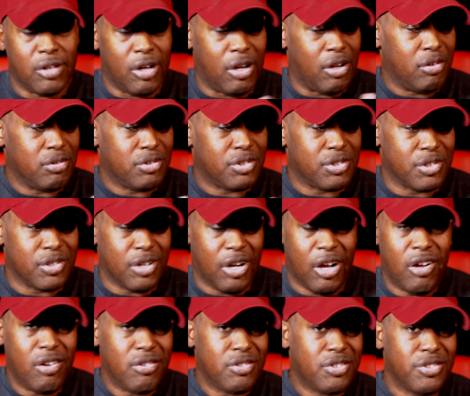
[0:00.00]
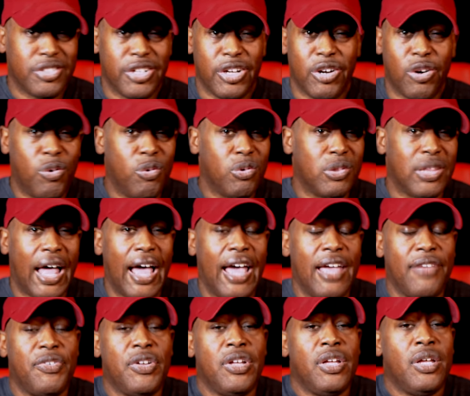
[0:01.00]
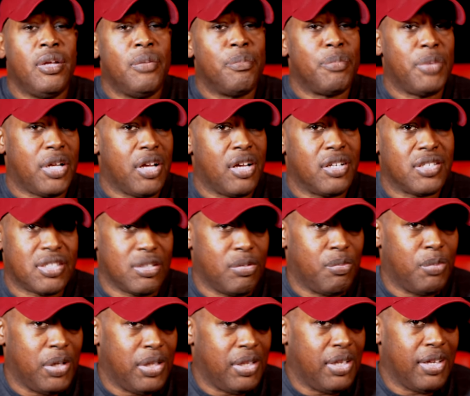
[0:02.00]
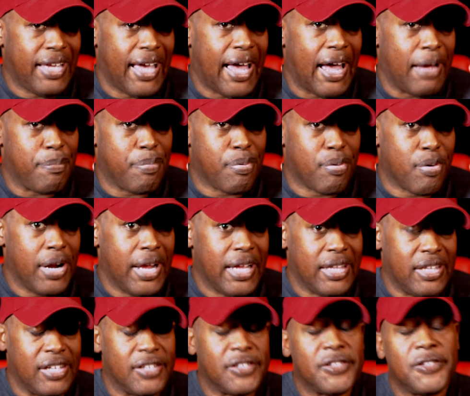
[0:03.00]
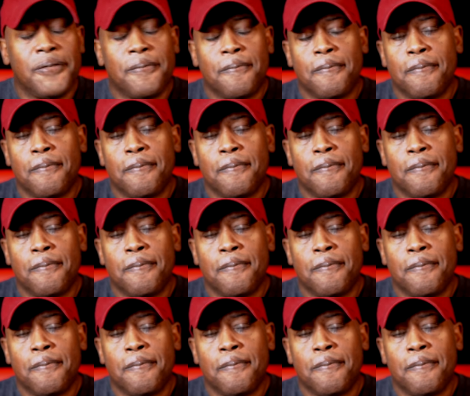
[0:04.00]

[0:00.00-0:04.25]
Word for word: alter their whole life because someone got pregnant.